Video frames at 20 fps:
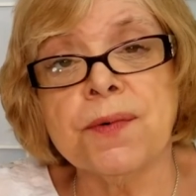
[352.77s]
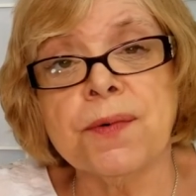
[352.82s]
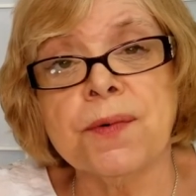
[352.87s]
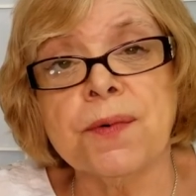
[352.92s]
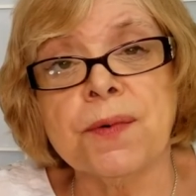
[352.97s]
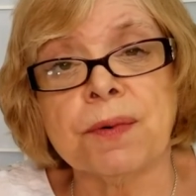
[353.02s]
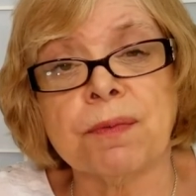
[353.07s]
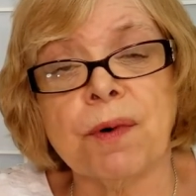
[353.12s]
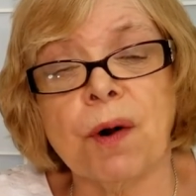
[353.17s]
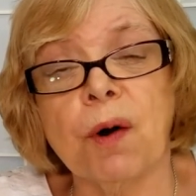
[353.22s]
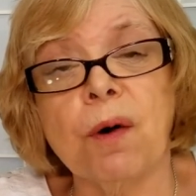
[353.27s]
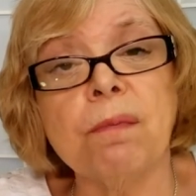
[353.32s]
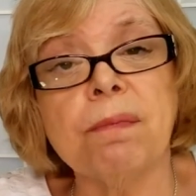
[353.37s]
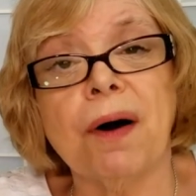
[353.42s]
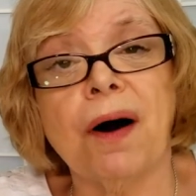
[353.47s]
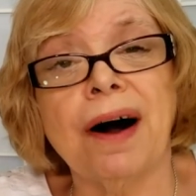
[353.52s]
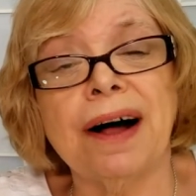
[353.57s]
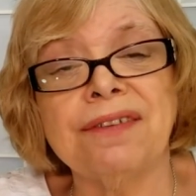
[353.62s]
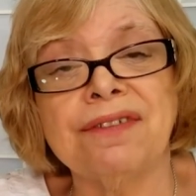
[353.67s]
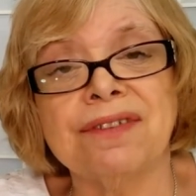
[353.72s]

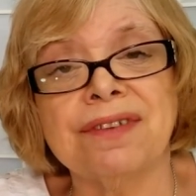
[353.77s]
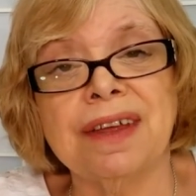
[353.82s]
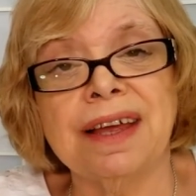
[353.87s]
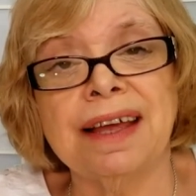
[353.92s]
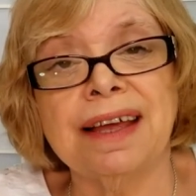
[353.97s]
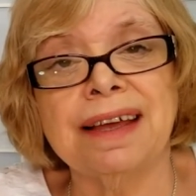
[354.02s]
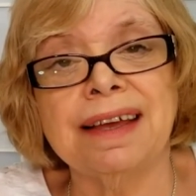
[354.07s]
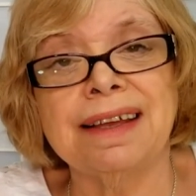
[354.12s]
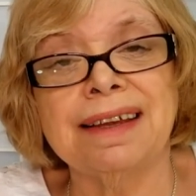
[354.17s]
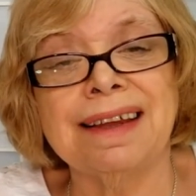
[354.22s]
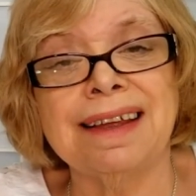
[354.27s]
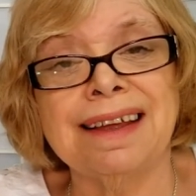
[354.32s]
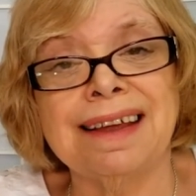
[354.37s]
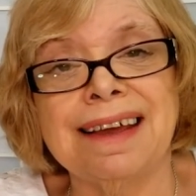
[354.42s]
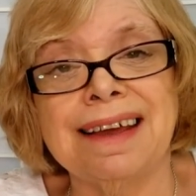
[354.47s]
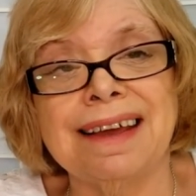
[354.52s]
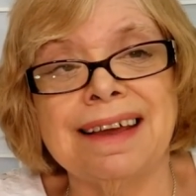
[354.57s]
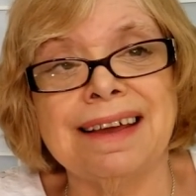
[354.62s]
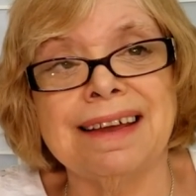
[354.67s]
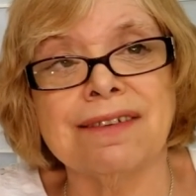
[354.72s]
robots in
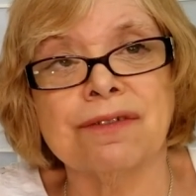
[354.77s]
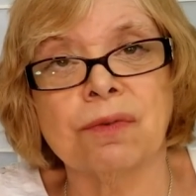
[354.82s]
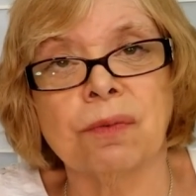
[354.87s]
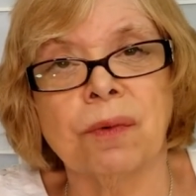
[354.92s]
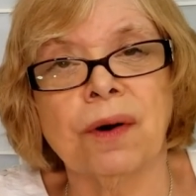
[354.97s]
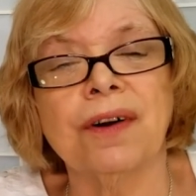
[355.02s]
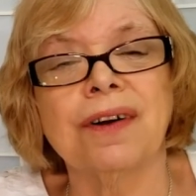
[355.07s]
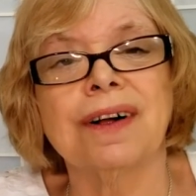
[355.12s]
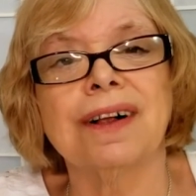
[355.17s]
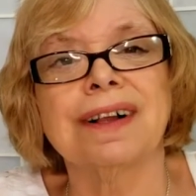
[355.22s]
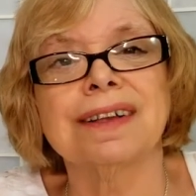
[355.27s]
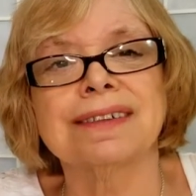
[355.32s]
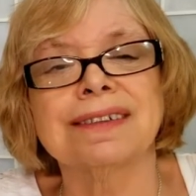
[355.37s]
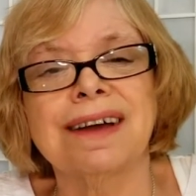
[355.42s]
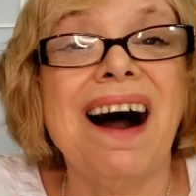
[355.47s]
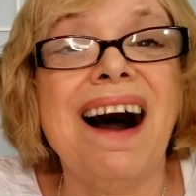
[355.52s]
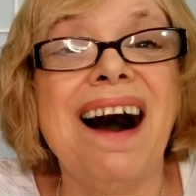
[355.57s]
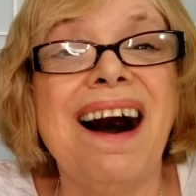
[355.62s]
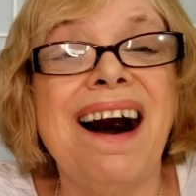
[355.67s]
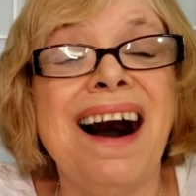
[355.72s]
his world.
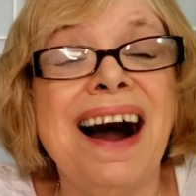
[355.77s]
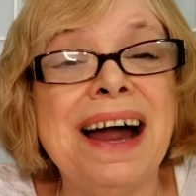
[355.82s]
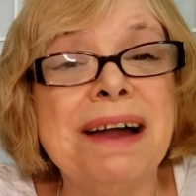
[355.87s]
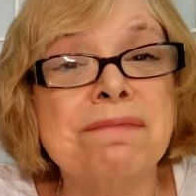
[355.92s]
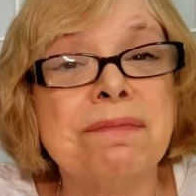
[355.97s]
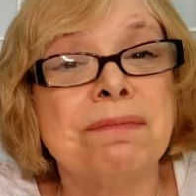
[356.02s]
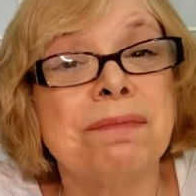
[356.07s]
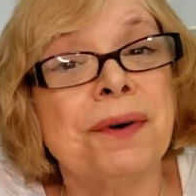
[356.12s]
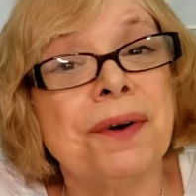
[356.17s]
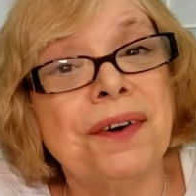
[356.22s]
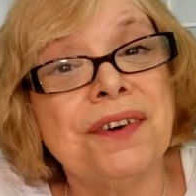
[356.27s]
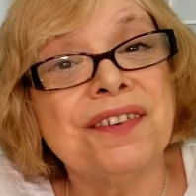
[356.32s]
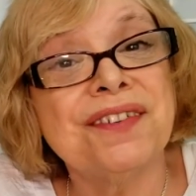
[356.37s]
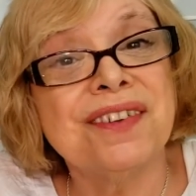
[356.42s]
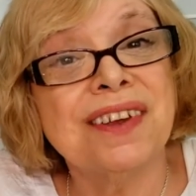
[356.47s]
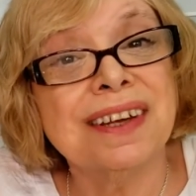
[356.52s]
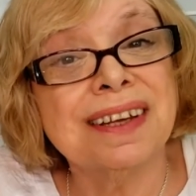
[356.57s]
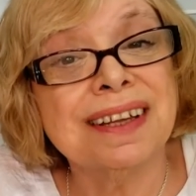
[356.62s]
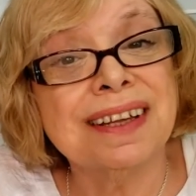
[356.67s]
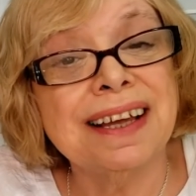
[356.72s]
I'm
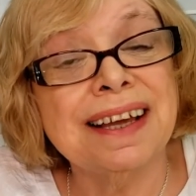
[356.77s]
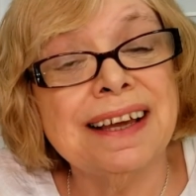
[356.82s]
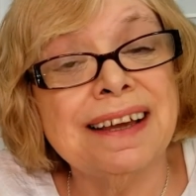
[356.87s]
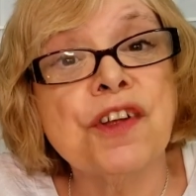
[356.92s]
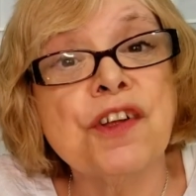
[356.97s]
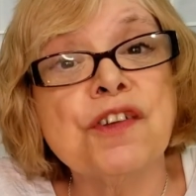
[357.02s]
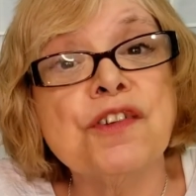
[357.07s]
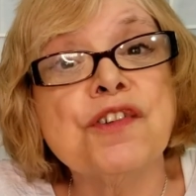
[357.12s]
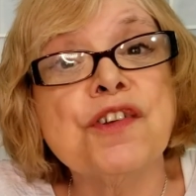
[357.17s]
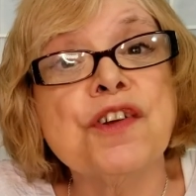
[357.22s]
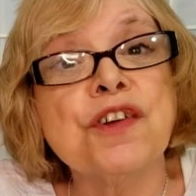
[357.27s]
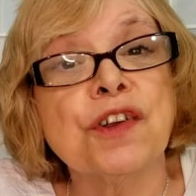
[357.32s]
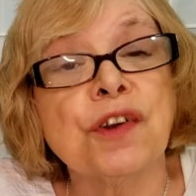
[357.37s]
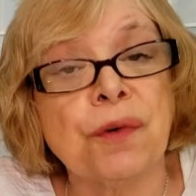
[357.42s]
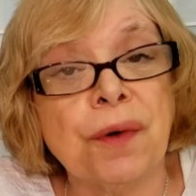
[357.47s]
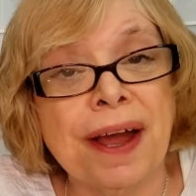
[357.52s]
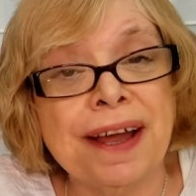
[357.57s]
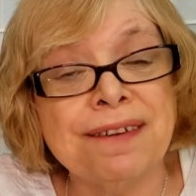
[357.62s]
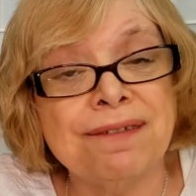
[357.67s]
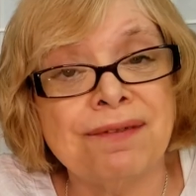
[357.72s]
personally
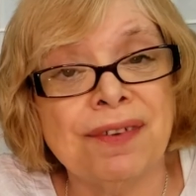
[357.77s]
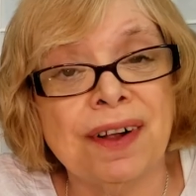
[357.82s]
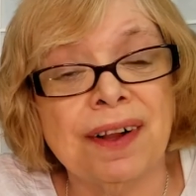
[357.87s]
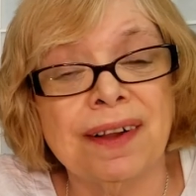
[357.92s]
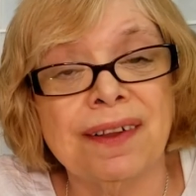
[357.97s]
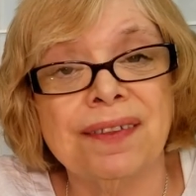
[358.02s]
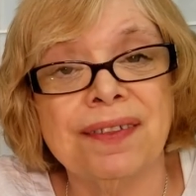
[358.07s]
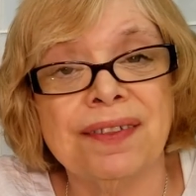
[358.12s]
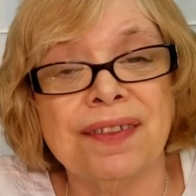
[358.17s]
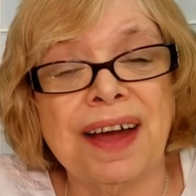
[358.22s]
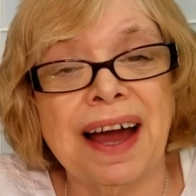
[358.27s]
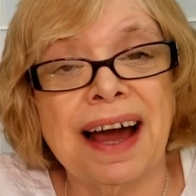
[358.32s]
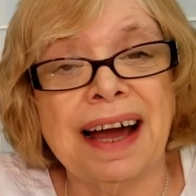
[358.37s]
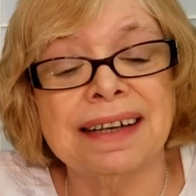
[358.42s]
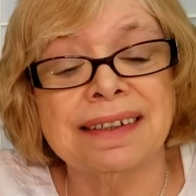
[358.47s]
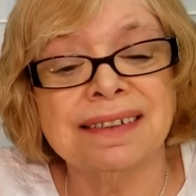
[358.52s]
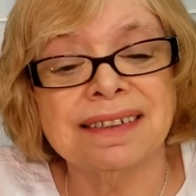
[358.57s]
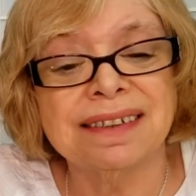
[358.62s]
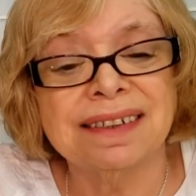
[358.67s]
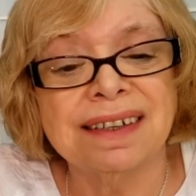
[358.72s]
grateful
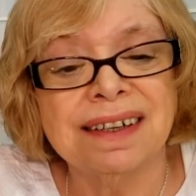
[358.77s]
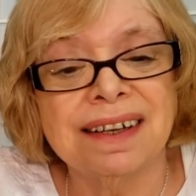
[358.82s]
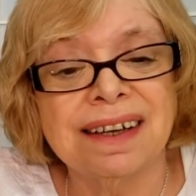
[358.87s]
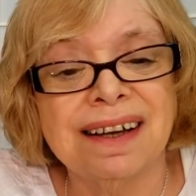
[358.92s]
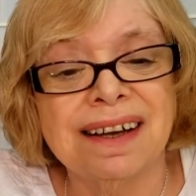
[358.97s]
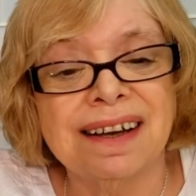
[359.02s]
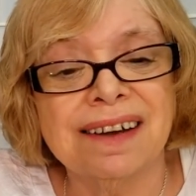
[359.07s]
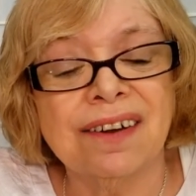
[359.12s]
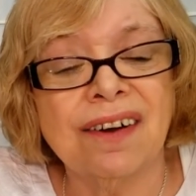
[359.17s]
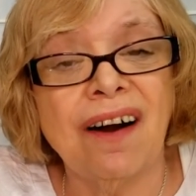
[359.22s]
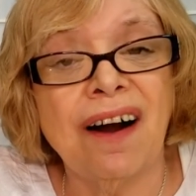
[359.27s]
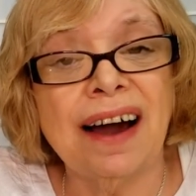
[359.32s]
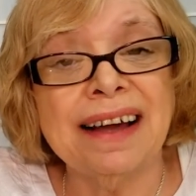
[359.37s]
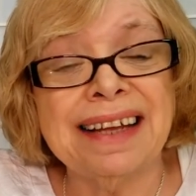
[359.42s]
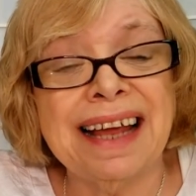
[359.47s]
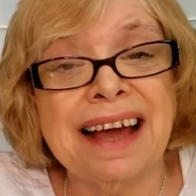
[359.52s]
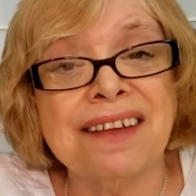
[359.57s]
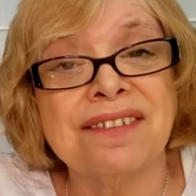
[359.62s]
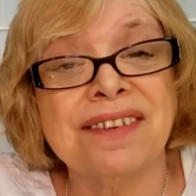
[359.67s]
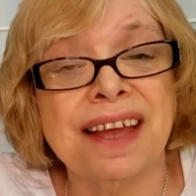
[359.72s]
that God
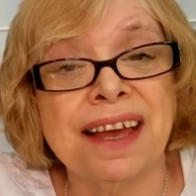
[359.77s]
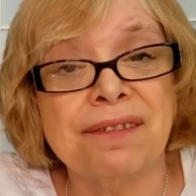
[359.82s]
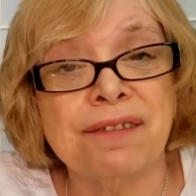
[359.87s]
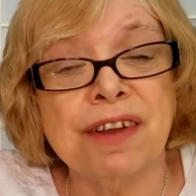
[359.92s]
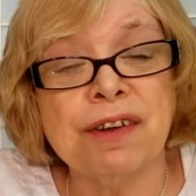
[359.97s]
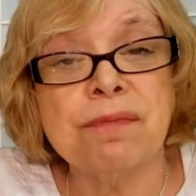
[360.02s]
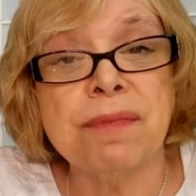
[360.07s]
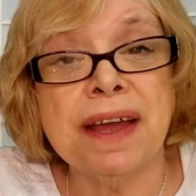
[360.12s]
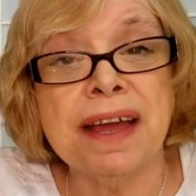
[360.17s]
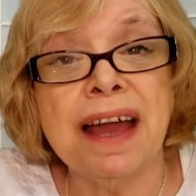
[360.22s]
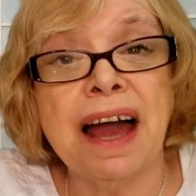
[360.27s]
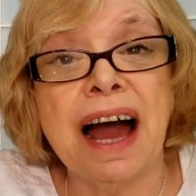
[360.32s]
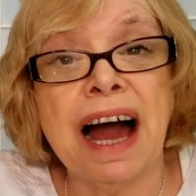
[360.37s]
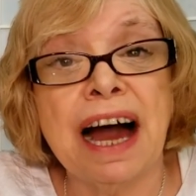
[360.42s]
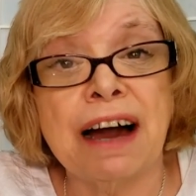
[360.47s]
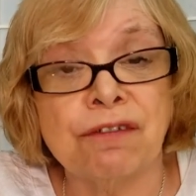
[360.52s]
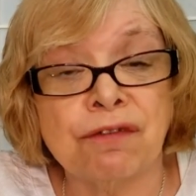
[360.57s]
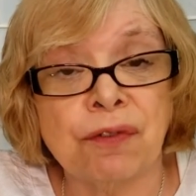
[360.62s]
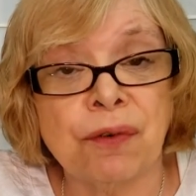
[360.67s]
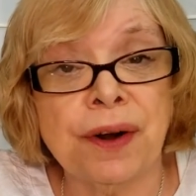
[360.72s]
has given me
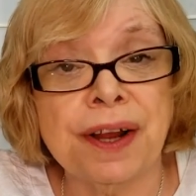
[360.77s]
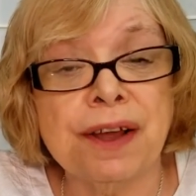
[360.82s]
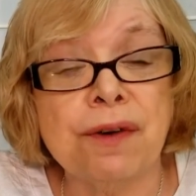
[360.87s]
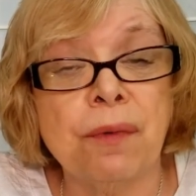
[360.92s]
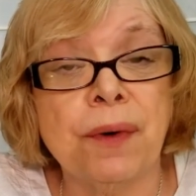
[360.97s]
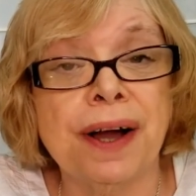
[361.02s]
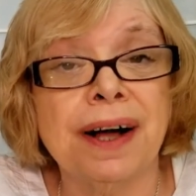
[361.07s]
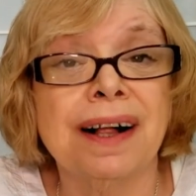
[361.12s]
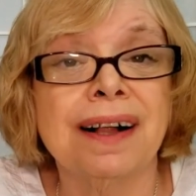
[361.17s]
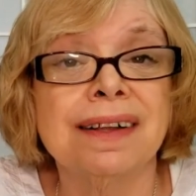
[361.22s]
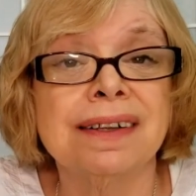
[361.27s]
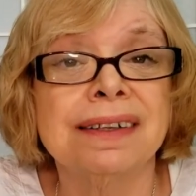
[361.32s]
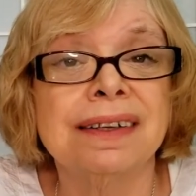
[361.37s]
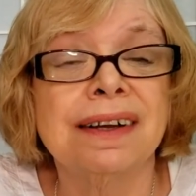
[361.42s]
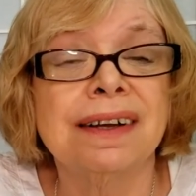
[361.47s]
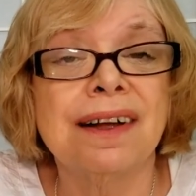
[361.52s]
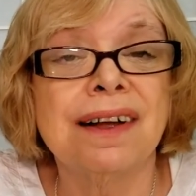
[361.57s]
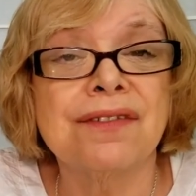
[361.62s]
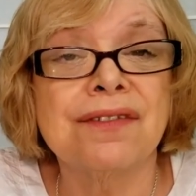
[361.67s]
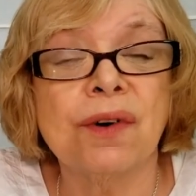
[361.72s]
a free will
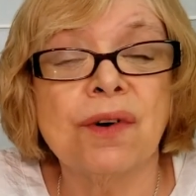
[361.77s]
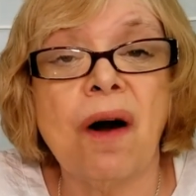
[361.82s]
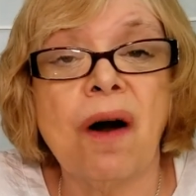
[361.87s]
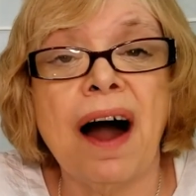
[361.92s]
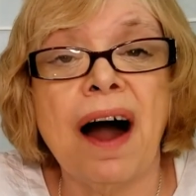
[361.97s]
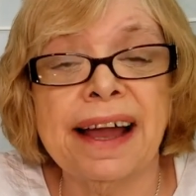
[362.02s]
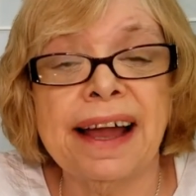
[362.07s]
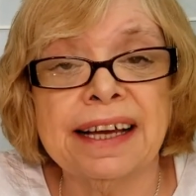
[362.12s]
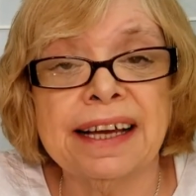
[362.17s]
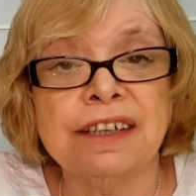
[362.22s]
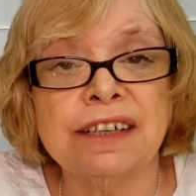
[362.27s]
so I can